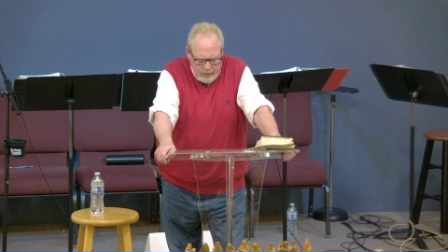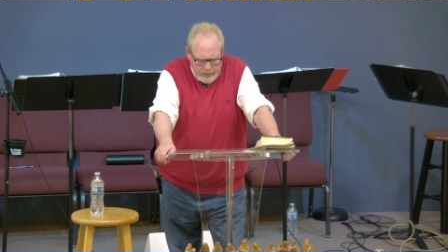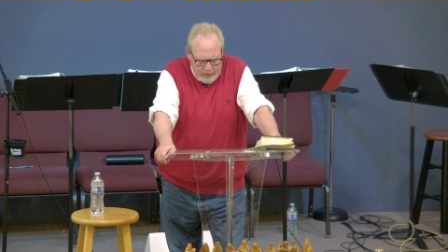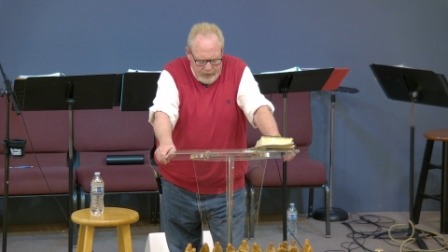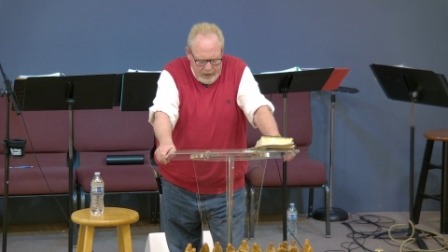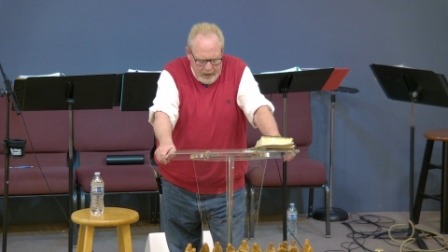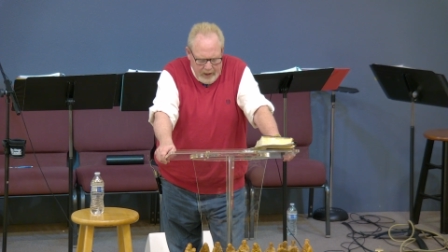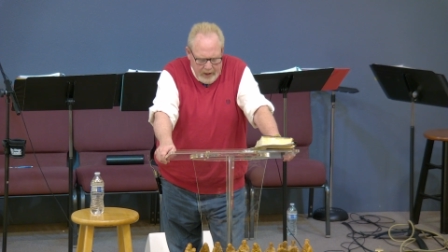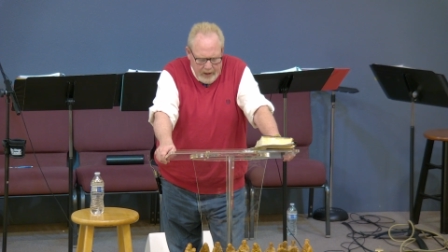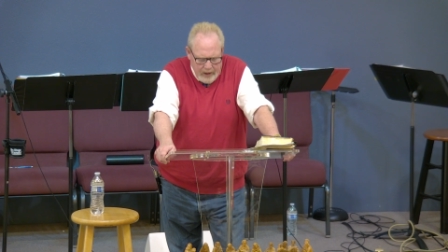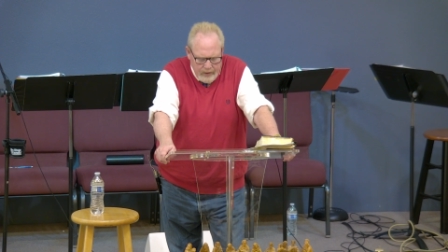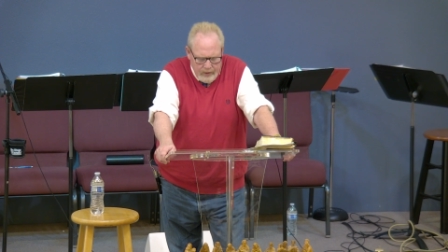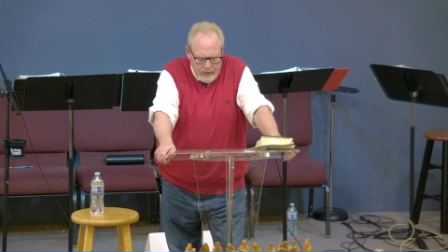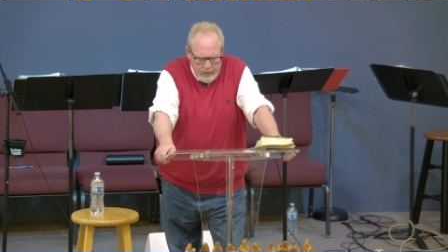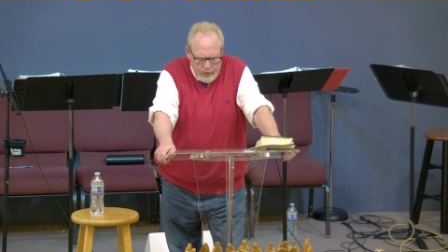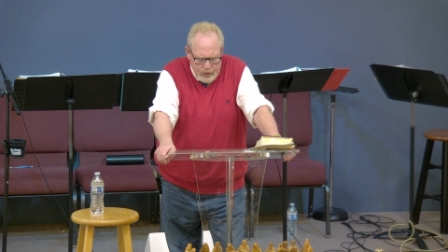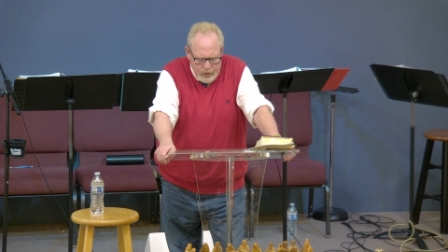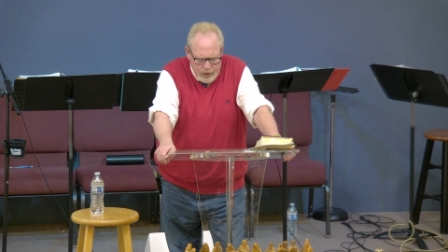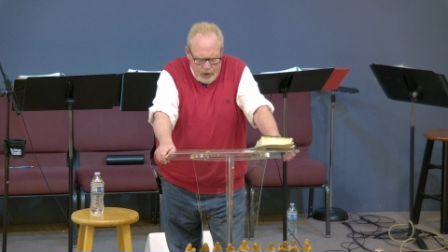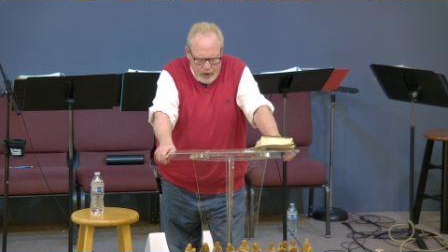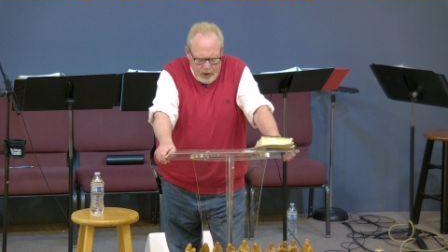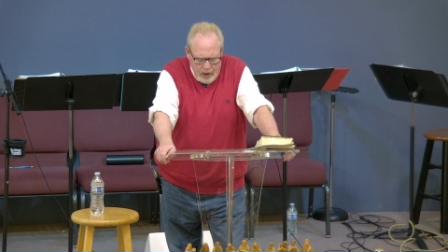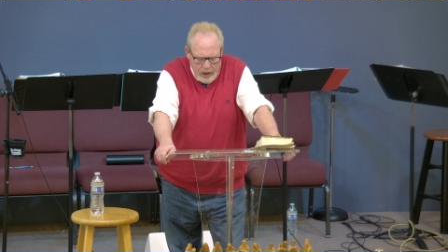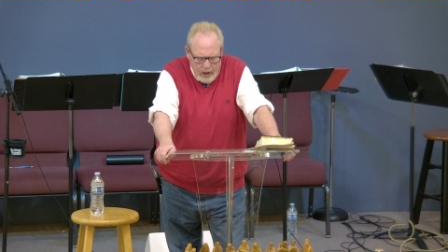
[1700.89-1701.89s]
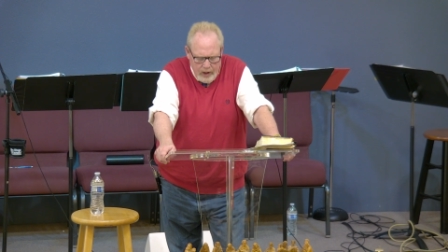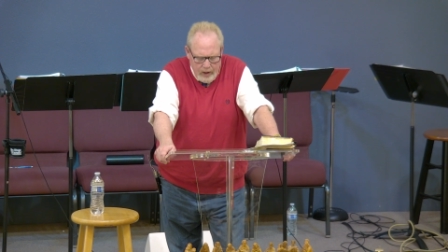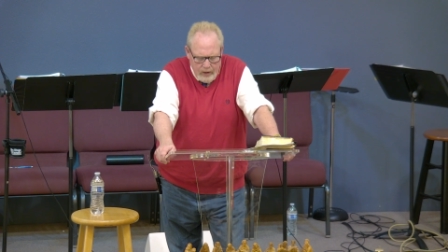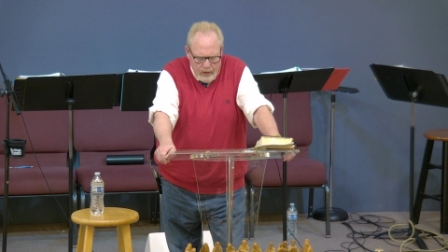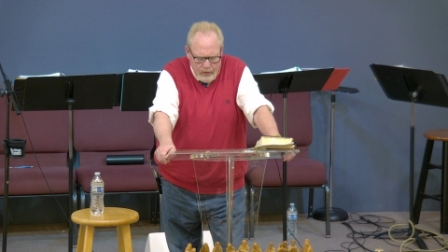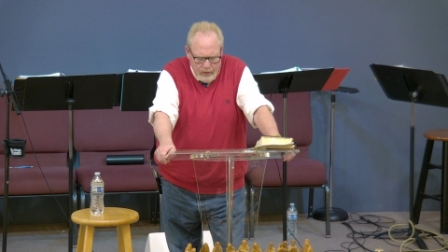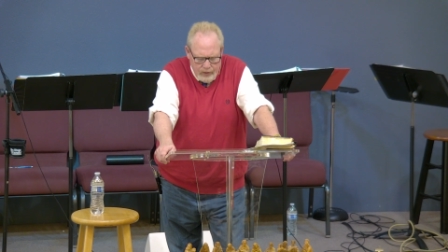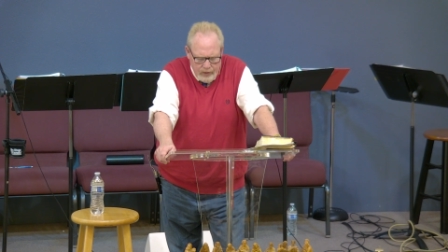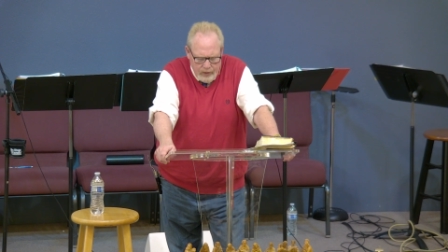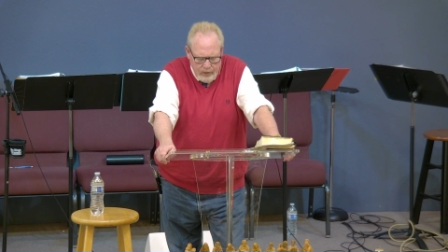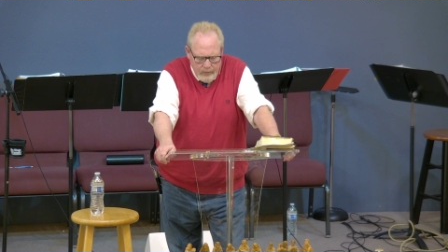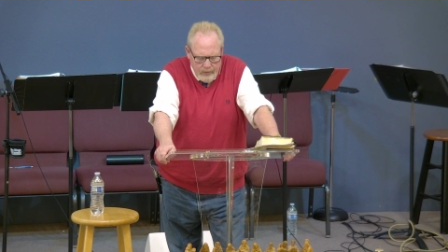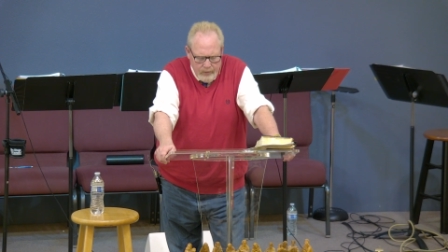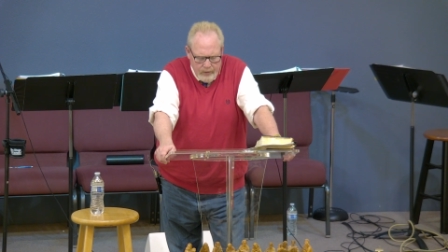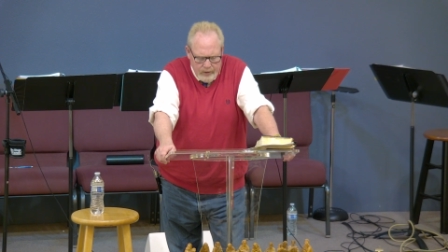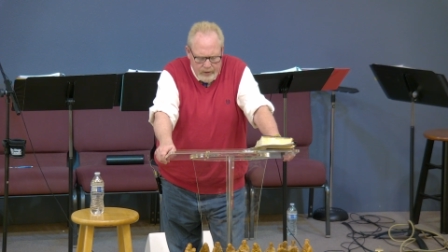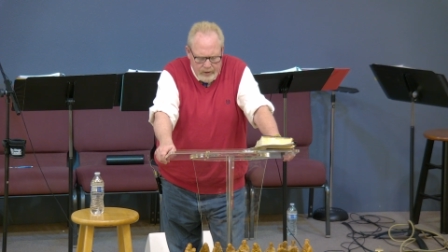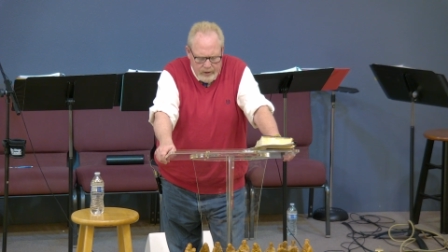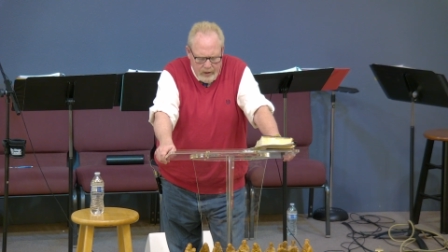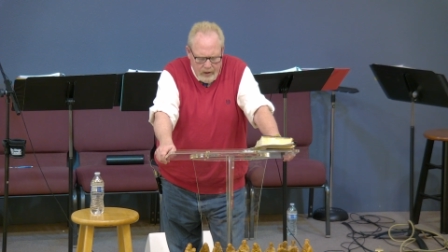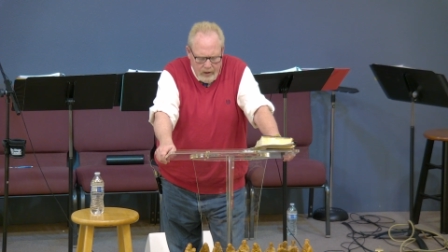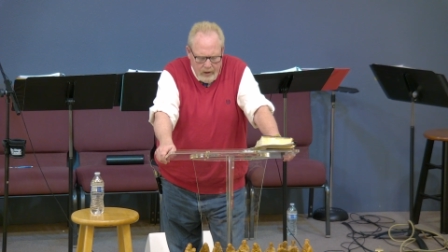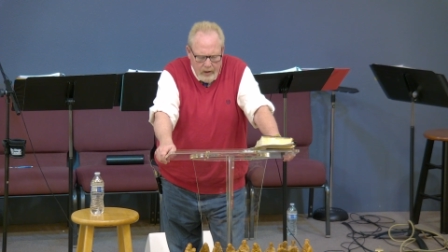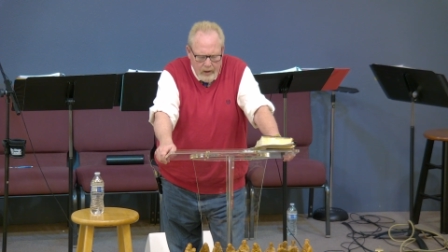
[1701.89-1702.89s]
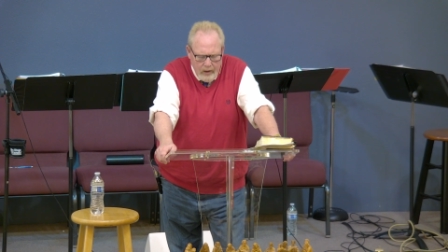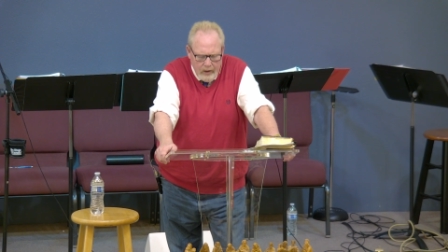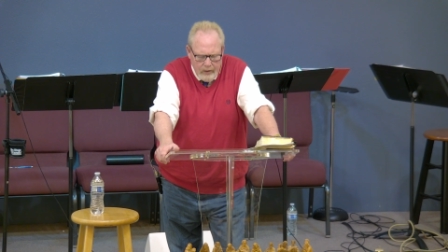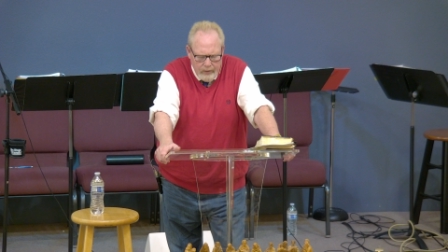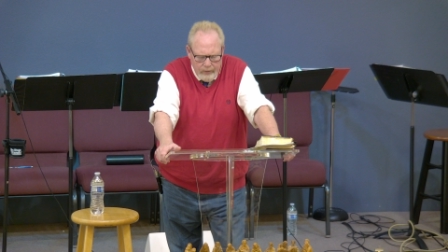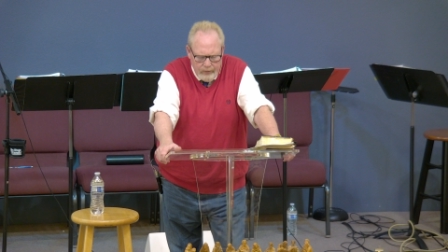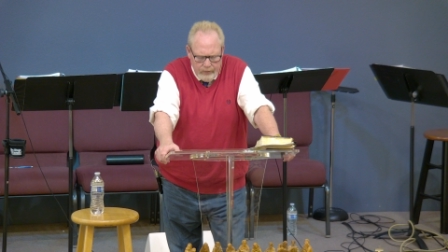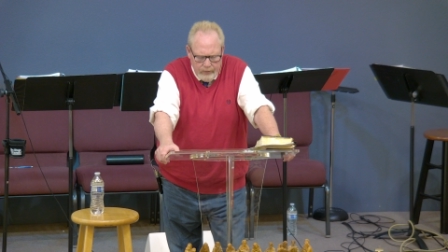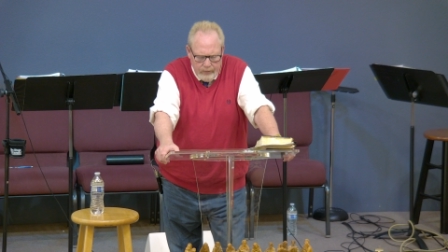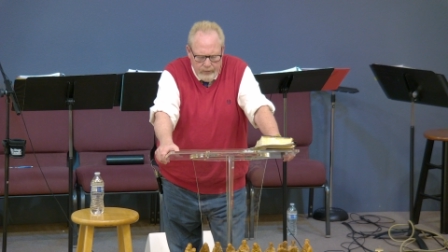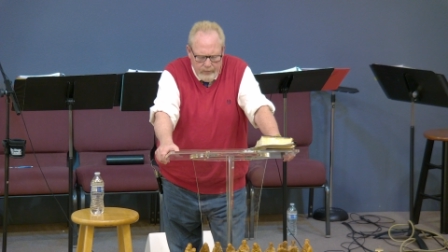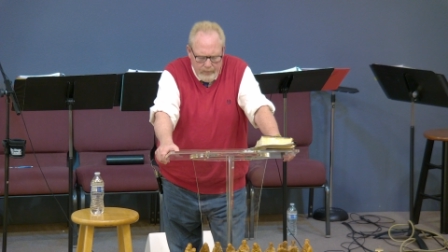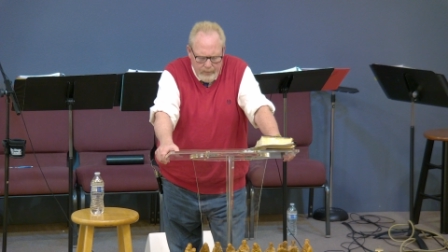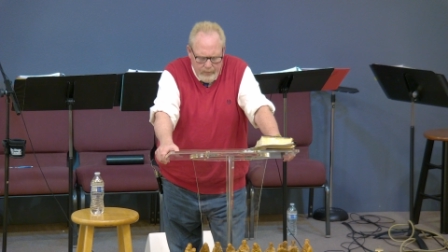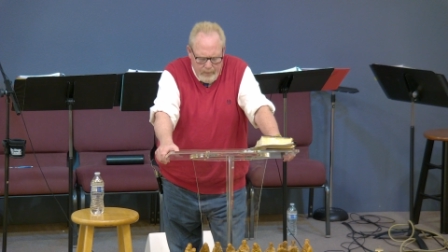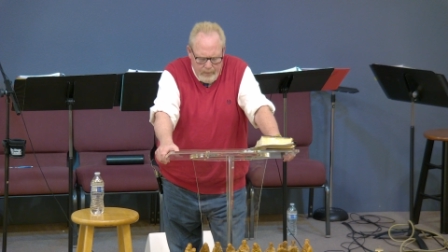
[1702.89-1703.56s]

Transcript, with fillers: stand and change some of these laws.